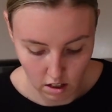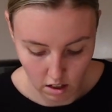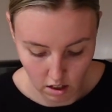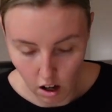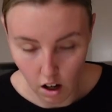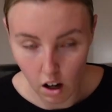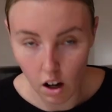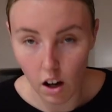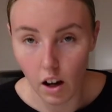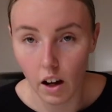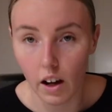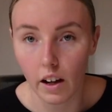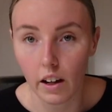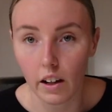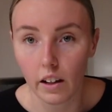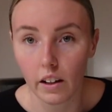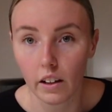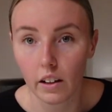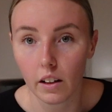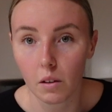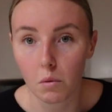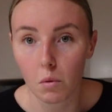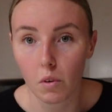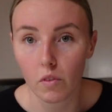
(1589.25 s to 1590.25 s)
I
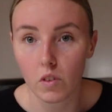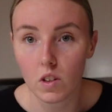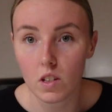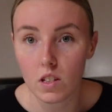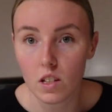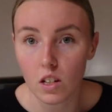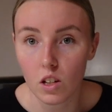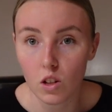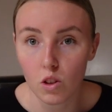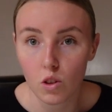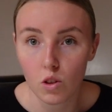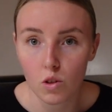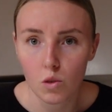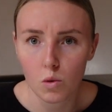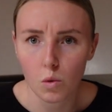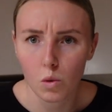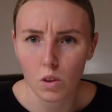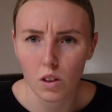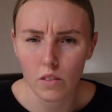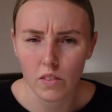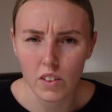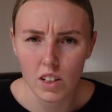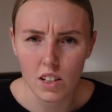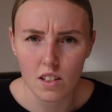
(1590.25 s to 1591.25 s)
am obviously new to all
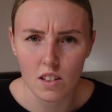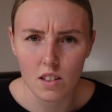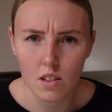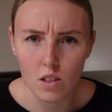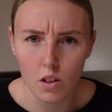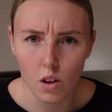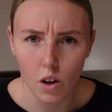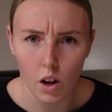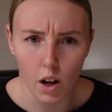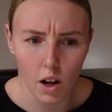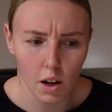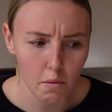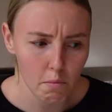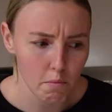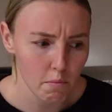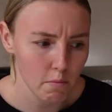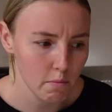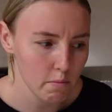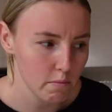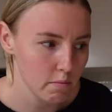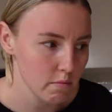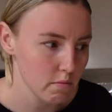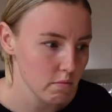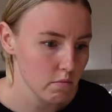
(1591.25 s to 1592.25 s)
of this, so
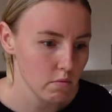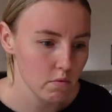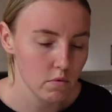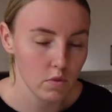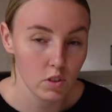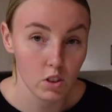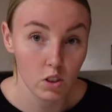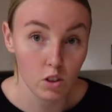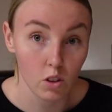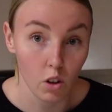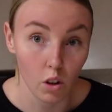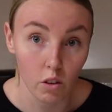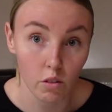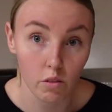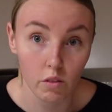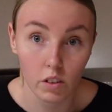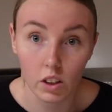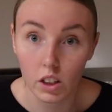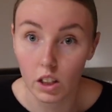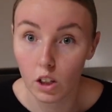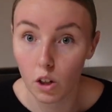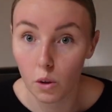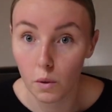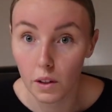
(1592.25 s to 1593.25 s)
don't
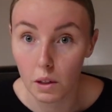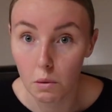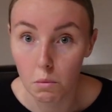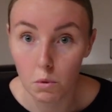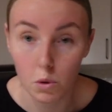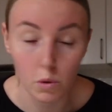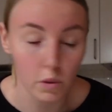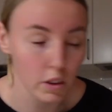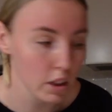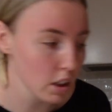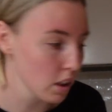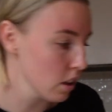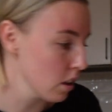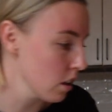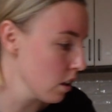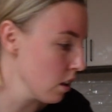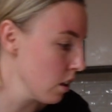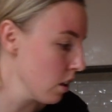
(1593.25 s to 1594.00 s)
really know what I'm doing.